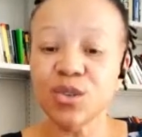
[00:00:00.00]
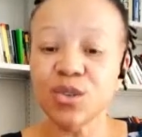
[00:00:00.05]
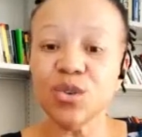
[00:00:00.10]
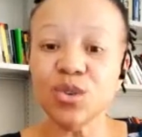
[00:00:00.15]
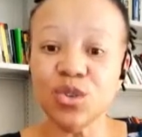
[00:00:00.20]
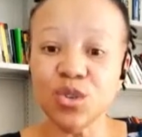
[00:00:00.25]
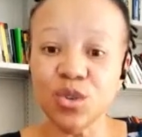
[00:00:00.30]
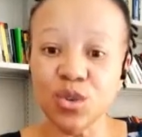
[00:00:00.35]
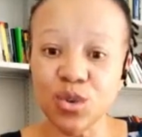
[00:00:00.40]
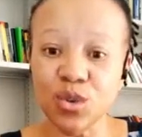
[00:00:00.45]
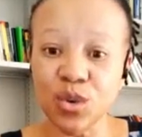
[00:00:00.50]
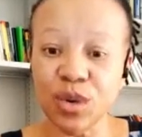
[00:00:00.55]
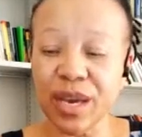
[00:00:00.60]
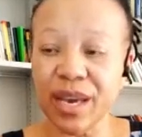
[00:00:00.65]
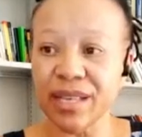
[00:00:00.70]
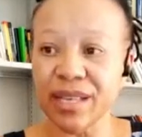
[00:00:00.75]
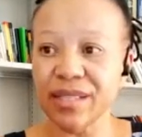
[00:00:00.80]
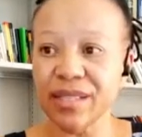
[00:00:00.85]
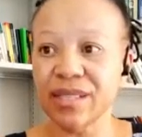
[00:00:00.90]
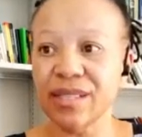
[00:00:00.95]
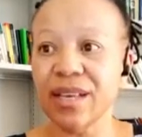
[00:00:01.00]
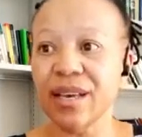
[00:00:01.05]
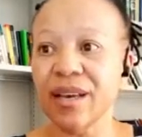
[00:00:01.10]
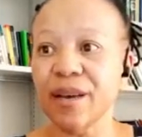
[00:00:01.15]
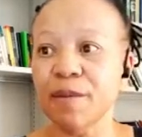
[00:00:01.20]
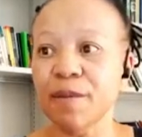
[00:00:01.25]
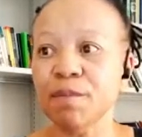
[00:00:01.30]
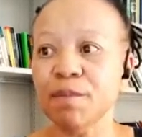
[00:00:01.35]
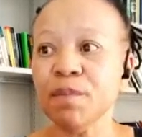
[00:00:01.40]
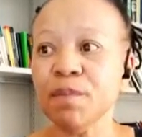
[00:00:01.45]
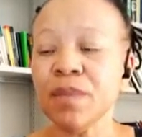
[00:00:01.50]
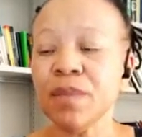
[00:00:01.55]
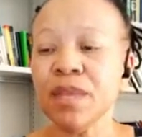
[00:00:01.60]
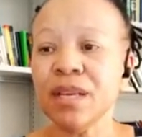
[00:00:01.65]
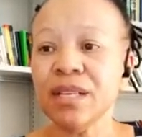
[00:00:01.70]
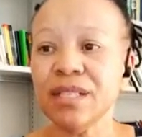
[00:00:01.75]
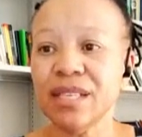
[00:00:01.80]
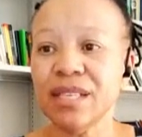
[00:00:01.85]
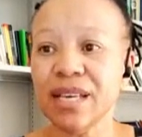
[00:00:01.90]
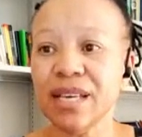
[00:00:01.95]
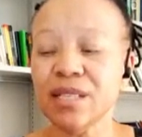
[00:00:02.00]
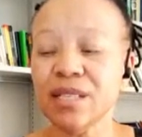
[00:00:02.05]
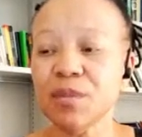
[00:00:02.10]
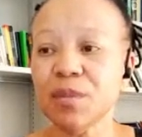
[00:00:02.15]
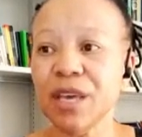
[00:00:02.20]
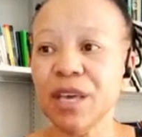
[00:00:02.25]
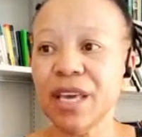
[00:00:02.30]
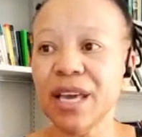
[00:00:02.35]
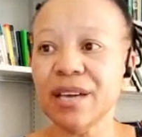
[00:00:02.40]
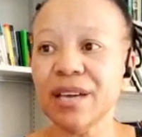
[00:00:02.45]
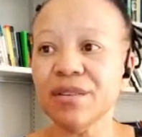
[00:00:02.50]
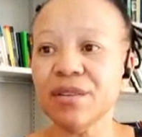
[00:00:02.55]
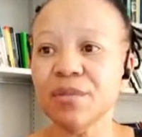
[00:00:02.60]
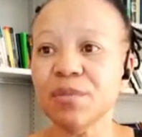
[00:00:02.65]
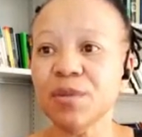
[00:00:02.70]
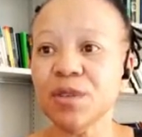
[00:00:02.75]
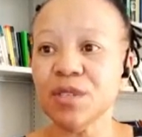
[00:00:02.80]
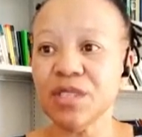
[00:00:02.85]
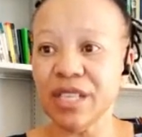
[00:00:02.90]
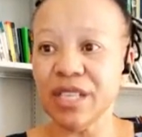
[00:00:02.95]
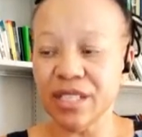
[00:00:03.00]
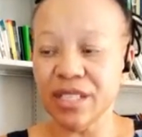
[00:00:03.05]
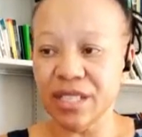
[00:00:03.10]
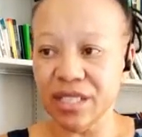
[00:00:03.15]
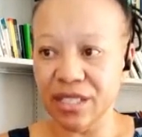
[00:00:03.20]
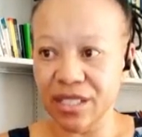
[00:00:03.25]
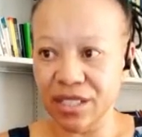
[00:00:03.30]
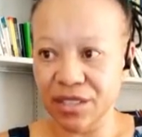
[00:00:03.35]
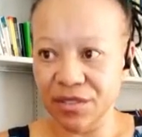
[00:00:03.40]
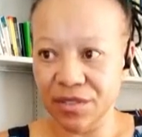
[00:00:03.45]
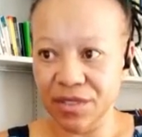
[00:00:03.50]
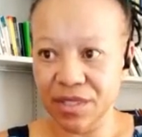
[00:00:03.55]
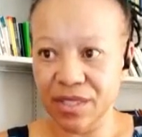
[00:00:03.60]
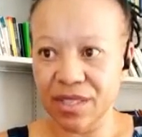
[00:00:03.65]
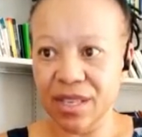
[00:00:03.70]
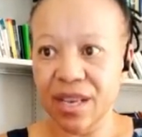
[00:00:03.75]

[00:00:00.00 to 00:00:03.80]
to you as taxpayer representatives.